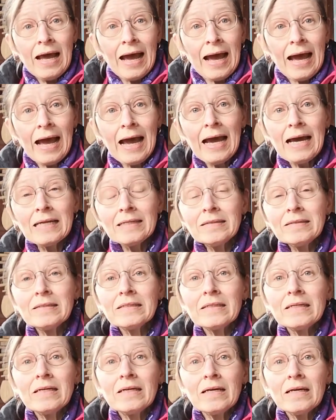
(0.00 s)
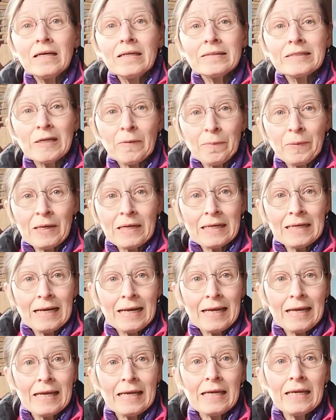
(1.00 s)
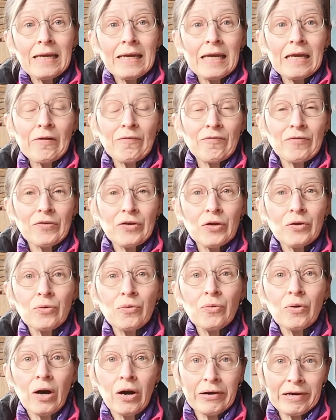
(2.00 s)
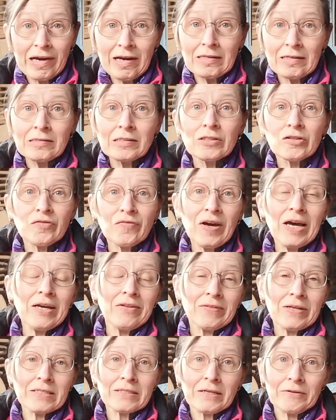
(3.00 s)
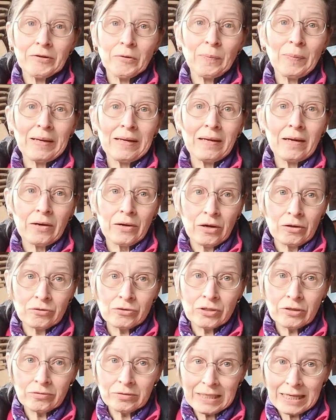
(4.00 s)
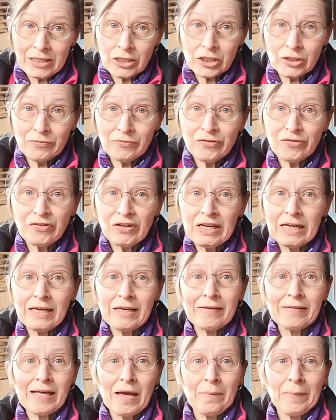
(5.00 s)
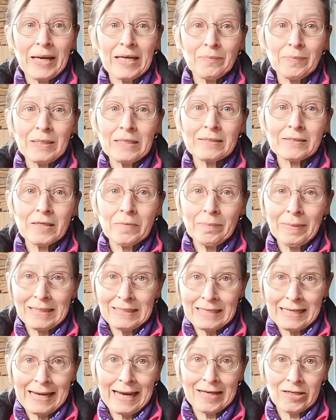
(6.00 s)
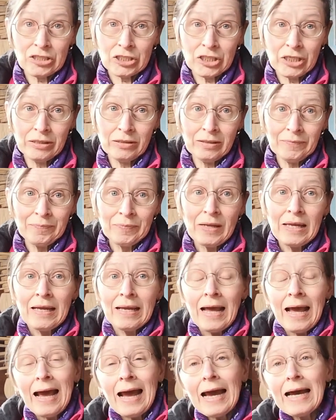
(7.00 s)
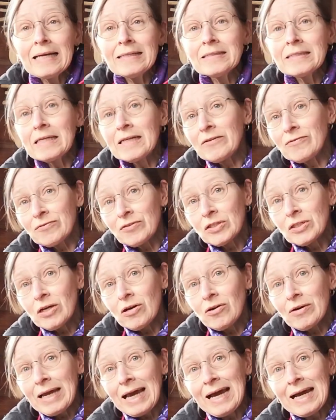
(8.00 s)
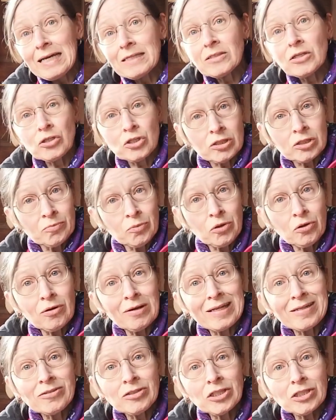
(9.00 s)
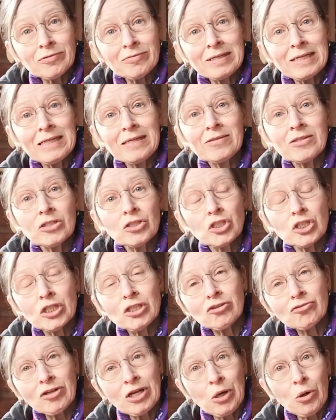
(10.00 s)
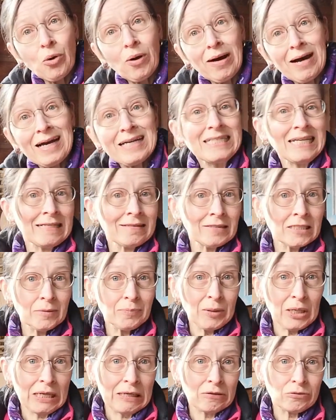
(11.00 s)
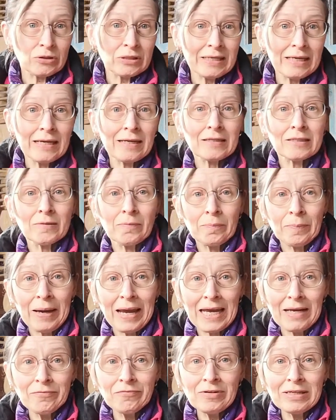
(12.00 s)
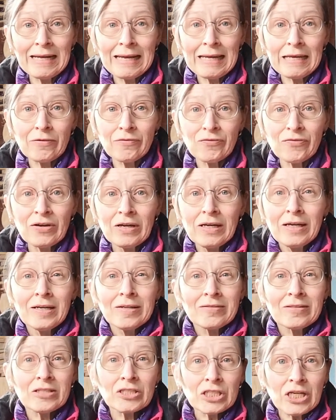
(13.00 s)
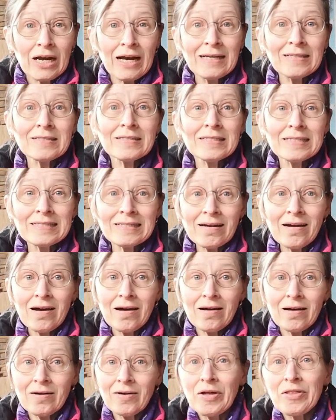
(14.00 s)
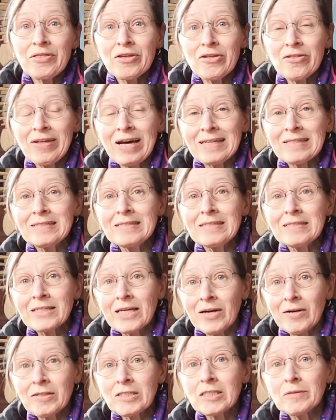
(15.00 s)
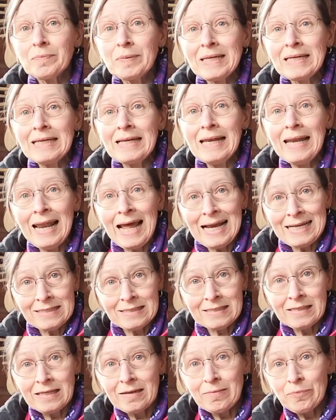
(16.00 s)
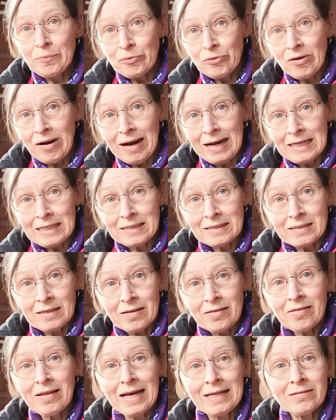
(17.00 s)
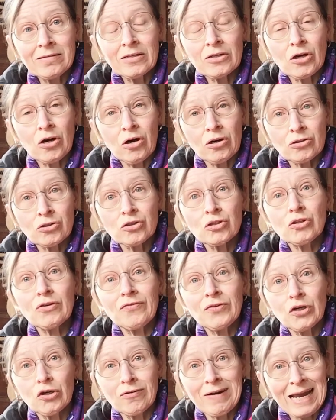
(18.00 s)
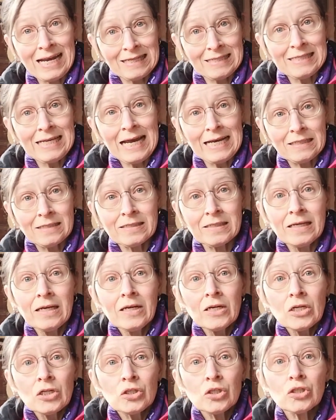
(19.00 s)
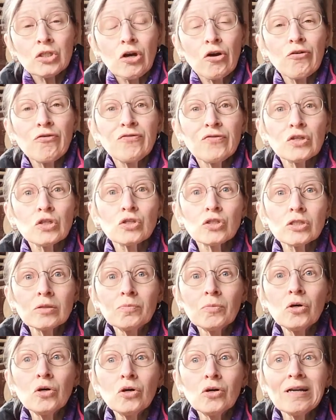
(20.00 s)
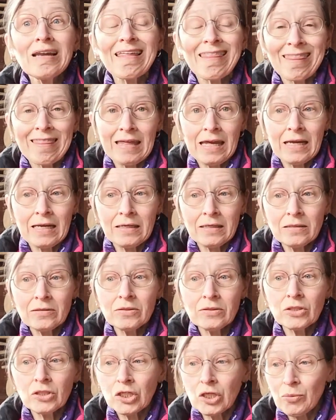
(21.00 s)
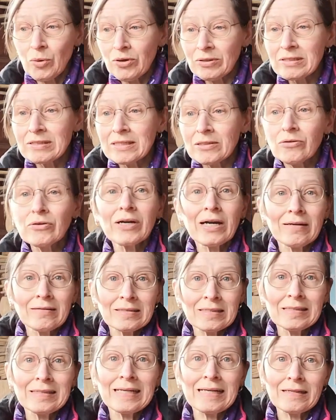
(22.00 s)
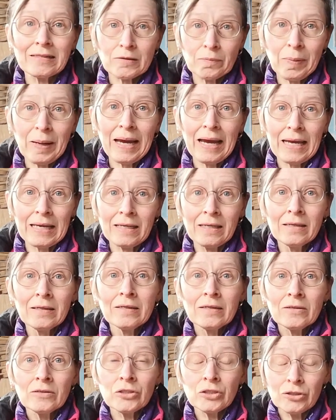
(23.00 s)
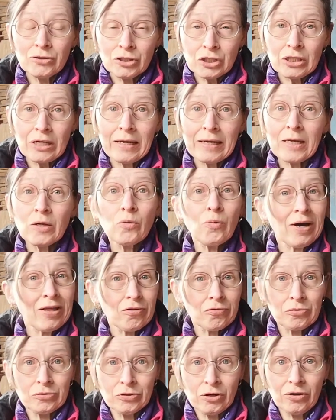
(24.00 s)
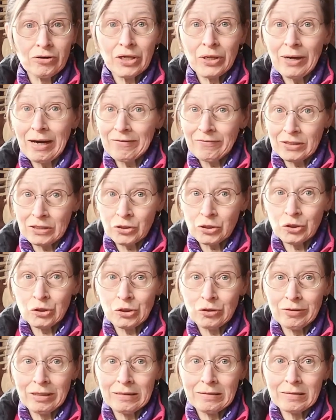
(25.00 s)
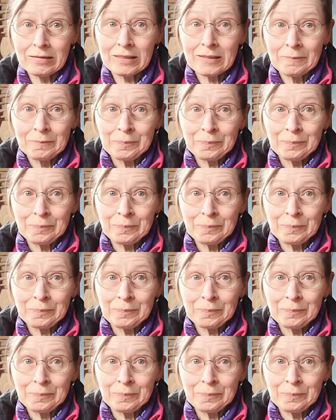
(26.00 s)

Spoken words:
And typically, if you are going to the vet, there's going to be a consultation fee, there may be some medication, and if the dog has a small injury that just requires antibiotics, pain relief, the chances are that that is going to be less in price than the cost of your excess. So for smaller things, you are still going to need to pay, usually, whether or not you have insurance.